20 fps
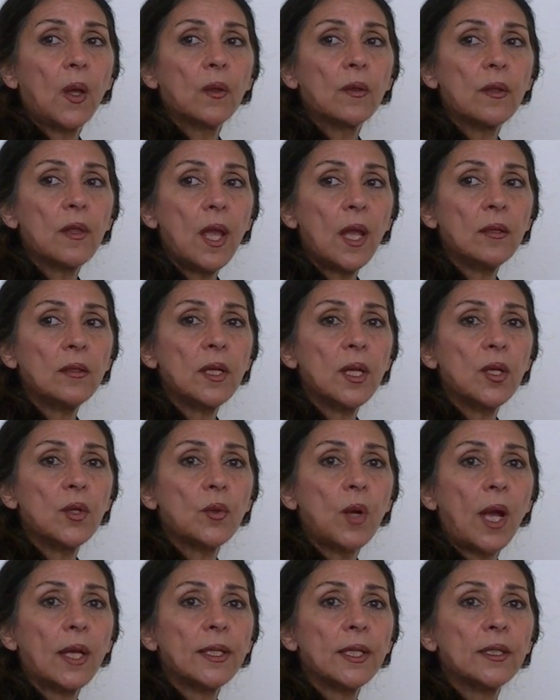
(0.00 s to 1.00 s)
Then the
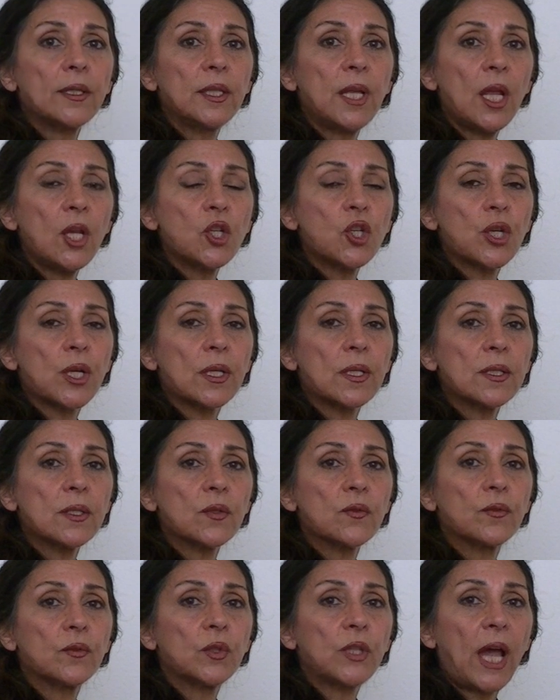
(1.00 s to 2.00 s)
United
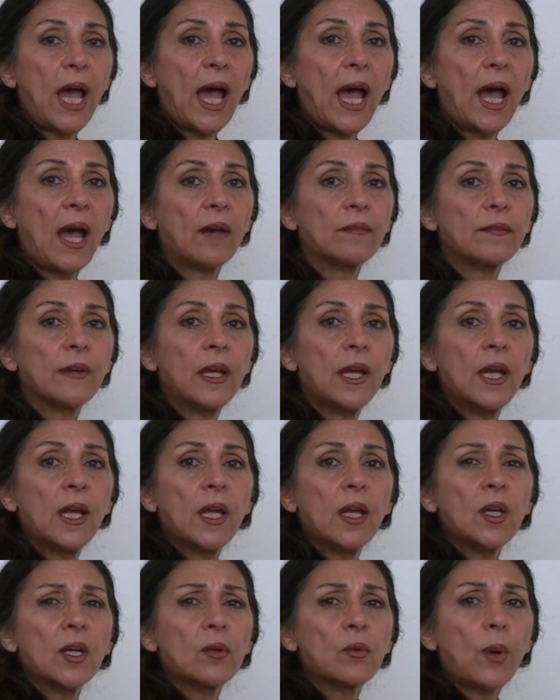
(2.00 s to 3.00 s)
Nations would have
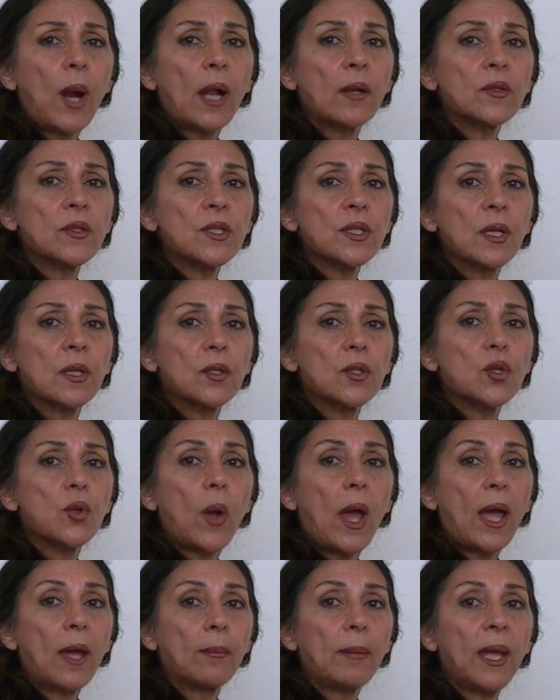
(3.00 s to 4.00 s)
grounds
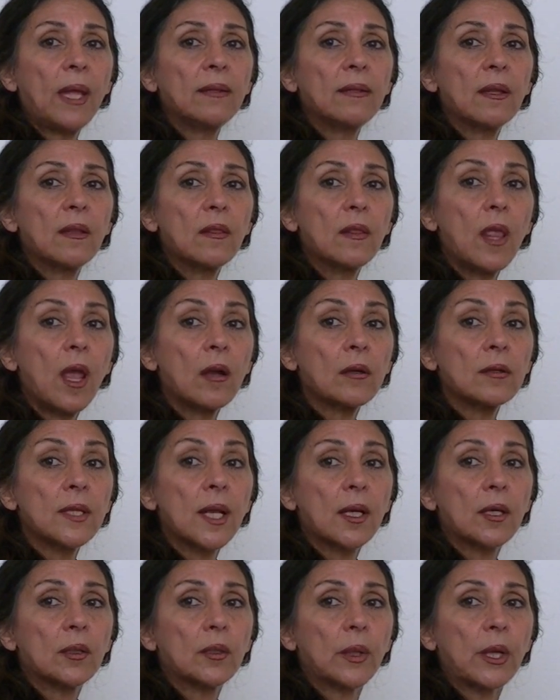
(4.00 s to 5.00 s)
to amend their
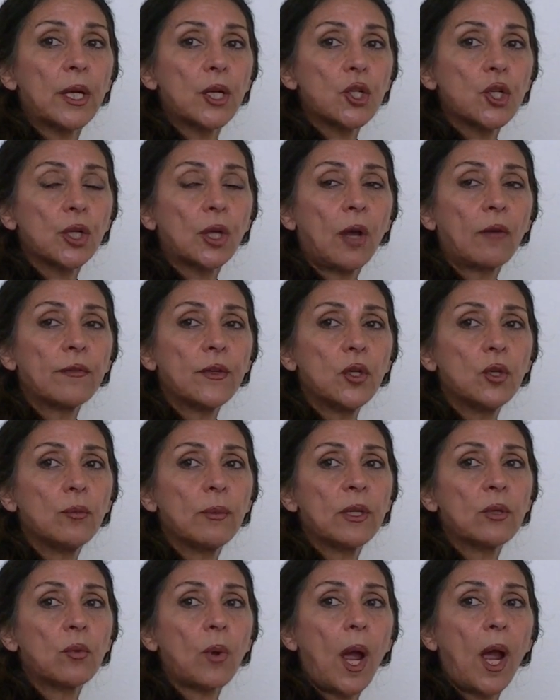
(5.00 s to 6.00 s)
Declaration of
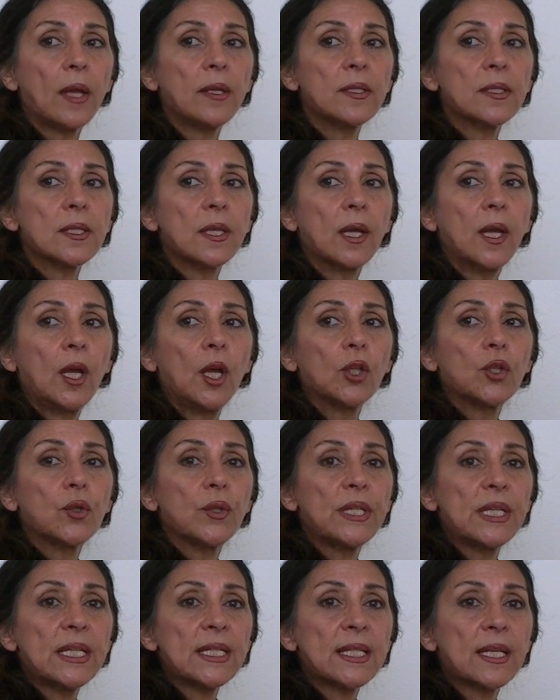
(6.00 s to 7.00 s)
Human Rights to
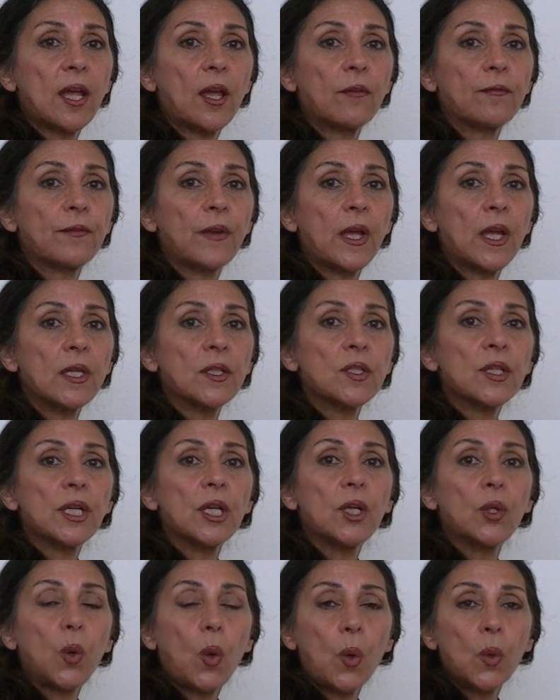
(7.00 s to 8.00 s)
this effect
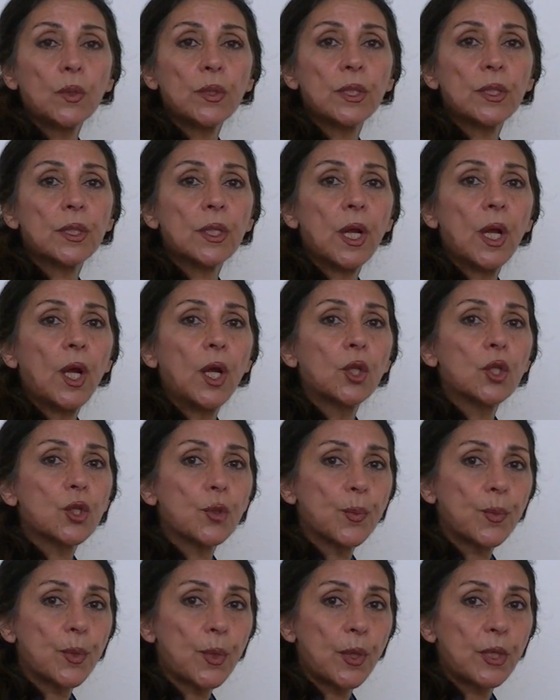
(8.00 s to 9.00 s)
in order to
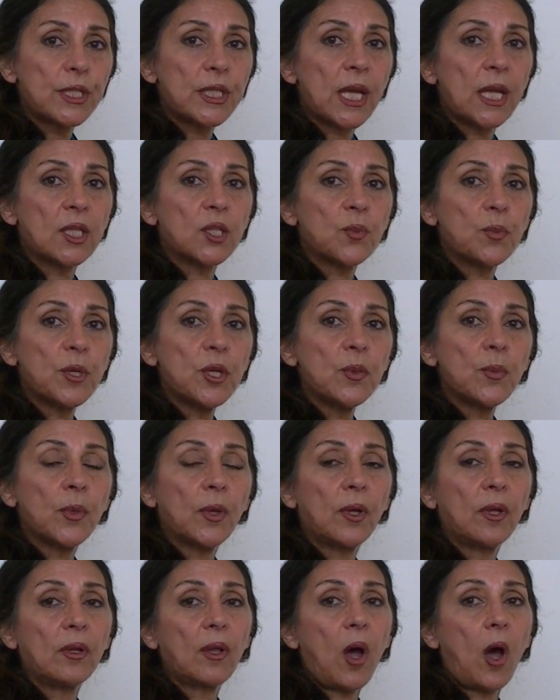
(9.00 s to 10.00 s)
protect
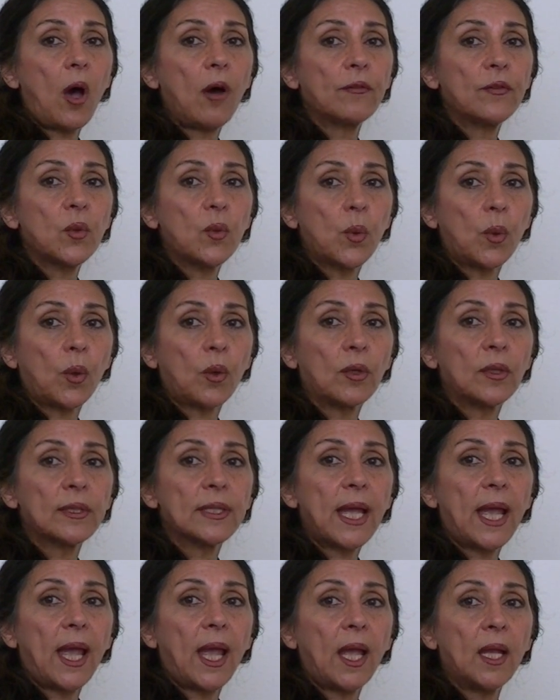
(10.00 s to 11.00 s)
people of the
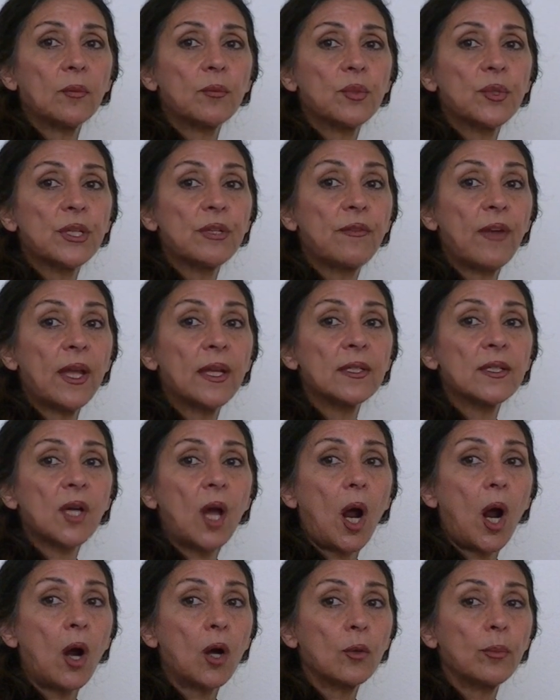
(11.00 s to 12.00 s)
world and prevent
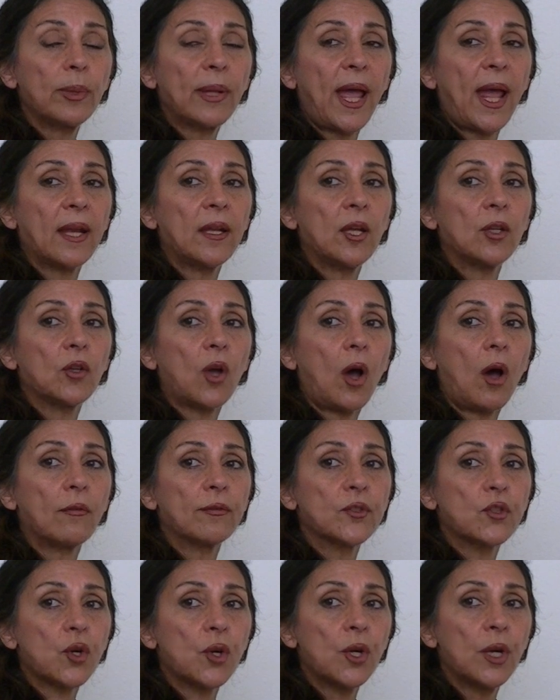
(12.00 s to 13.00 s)
our planet
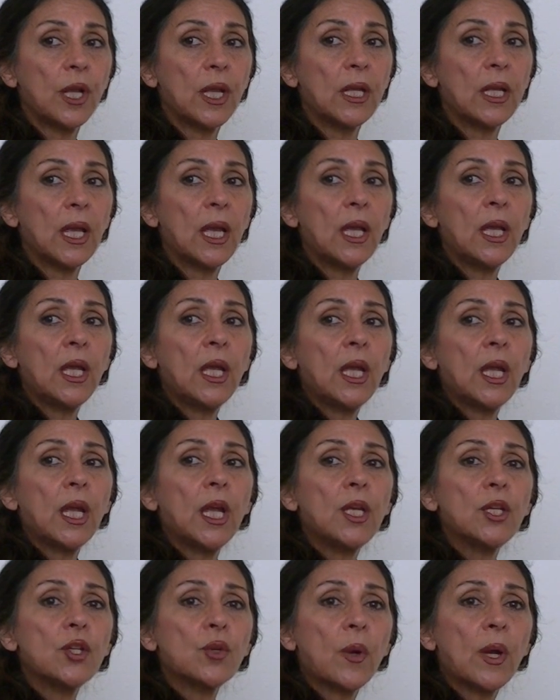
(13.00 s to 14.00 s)
of turning
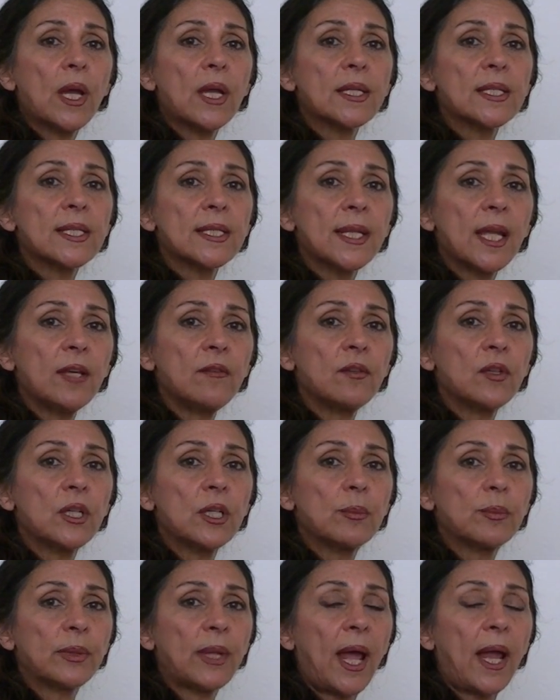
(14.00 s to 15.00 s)
into a
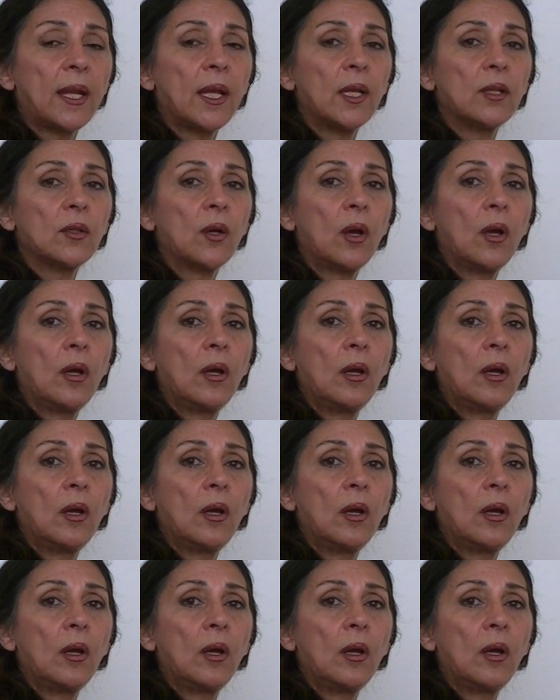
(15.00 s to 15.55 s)
slavery planet